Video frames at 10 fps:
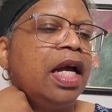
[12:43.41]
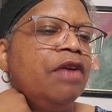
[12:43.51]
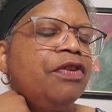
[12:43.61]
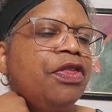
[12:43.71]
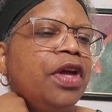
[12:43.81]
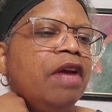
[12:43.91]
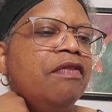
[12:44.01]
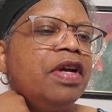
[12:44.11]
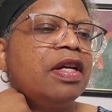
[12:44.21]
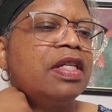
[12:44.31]
if you think
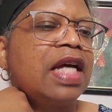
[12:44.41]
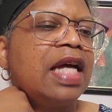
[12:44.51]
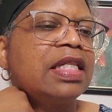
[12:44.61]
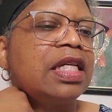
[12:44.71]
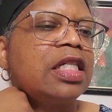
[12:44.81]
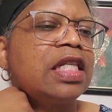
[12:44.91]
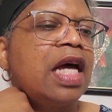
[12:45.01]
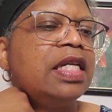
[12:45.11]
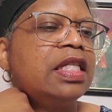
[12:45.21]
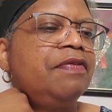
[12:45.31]
of it as a
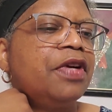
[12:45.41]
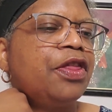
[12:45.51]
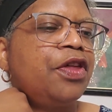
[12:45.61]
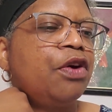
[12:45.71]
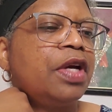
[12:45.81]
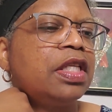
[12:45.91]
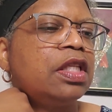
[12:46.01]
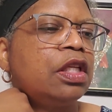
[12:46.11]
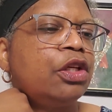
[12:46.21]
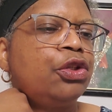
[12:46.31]
scientific theory
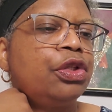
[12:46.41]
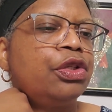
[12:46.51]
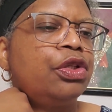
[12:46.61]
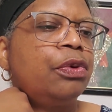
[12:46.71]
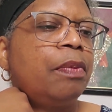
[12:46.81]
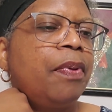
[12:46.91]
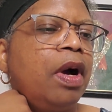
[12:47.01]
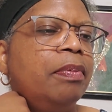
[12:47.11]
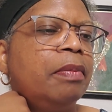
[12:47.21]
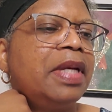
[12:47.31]
solution to a
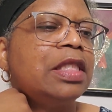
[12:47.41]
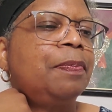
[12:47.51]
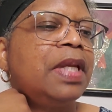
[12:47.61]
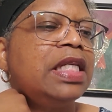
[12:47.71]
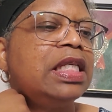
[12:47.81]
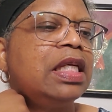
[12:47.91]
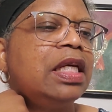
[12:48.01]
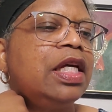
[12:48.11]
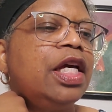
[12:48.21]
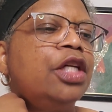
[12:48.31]
problem, it's
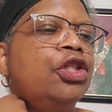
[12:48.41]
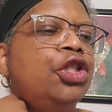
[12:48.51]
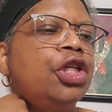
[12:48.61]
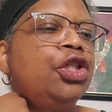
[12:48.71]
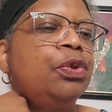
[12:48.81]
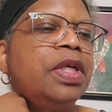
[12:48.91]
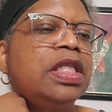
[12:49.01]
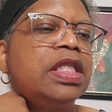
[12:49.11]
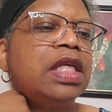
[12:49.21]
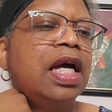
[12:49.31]
pleasingly
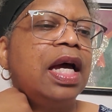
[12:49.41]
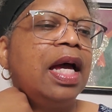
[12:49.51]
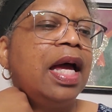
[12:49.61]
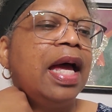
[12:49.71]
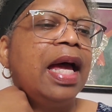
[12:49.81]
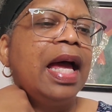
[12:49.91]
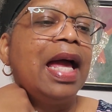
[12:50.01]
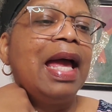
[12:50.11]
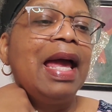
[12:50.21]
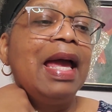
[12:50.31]
ingenuous
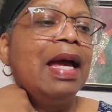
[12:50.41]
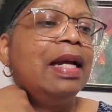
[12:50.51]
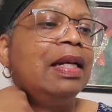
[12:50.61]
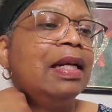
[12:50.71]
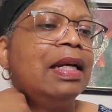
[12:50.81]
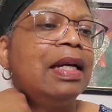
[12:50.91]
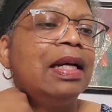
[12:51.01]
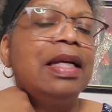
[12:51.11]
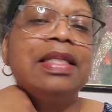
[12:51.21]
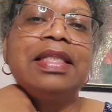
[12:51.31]
and
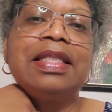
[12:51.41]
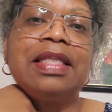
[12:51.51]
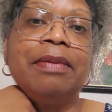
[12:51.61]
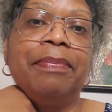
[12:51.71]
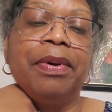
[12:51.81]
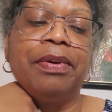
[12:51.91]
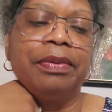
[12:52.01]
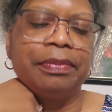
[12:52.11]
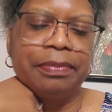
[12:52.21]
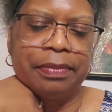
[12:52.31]
simple.
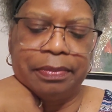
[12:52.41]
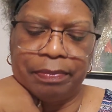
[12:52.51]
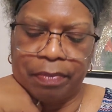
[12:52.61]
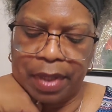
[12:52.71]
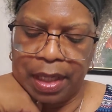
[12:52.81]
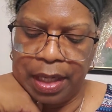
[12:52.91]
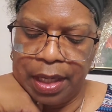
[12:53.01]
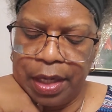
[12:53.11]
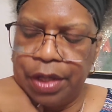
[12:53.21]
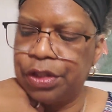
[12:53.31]

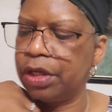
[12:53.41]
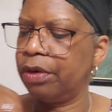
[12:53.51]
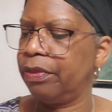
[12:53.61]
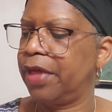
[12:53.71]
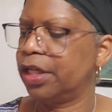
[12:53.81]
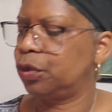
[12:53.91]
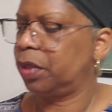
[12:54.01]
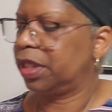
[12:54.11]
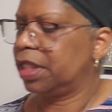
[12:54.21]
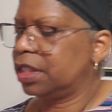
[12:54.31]
So that's
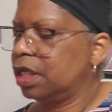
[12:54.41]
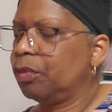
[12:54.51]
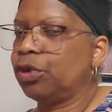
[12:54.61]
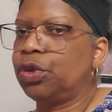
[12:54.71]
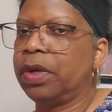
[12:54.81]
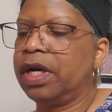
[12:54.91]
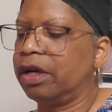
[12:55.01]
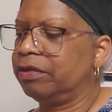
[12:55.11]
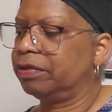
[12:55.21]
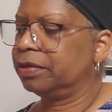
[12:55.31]
what this number
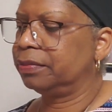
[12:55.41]
12